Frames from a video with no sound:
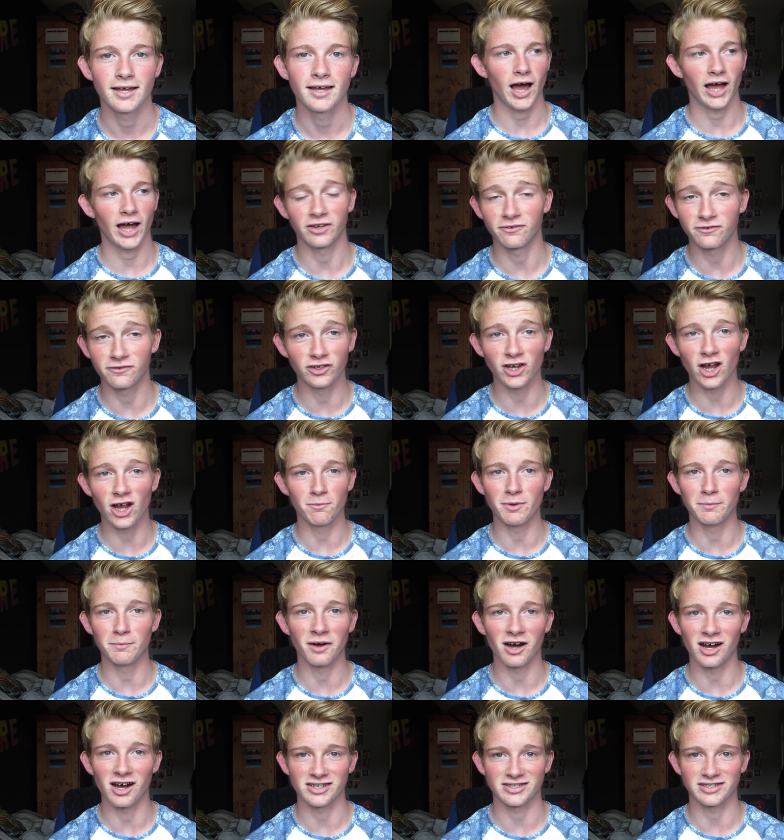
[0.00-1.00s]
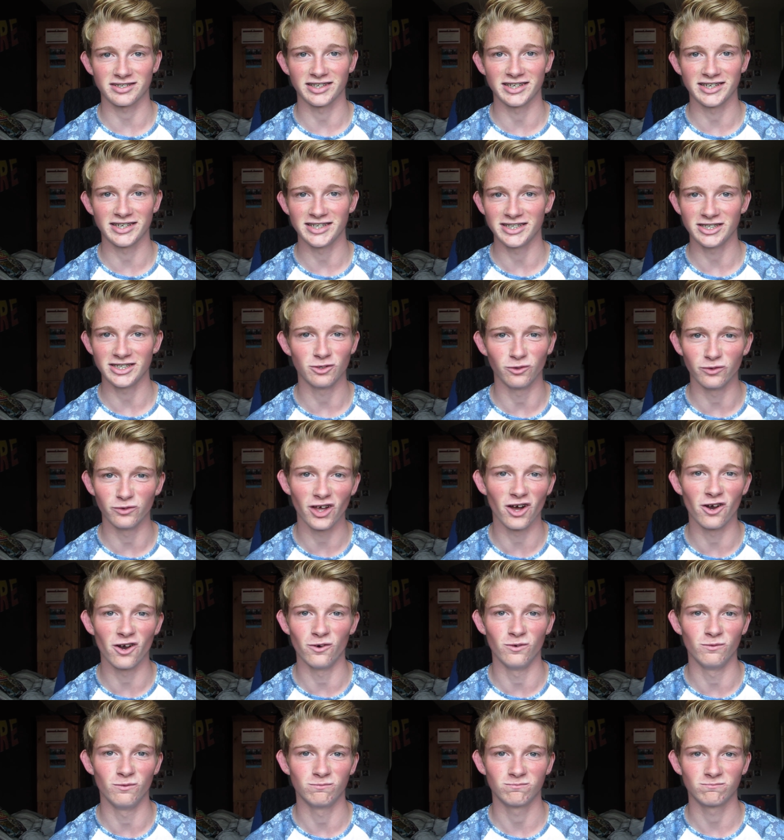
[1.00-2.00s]
And if you know me personally, you'll
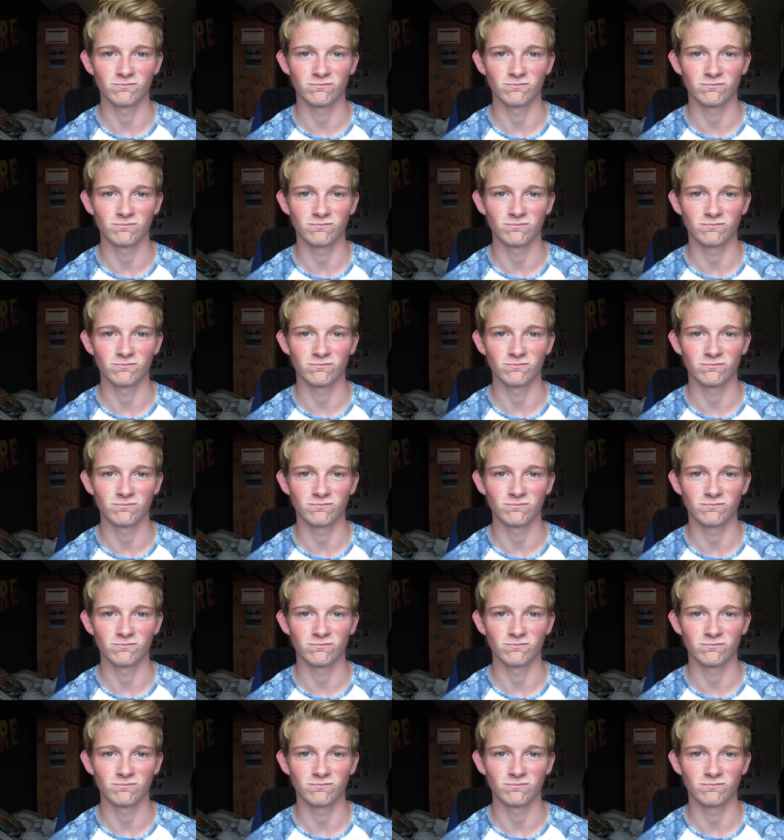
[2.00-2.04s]
know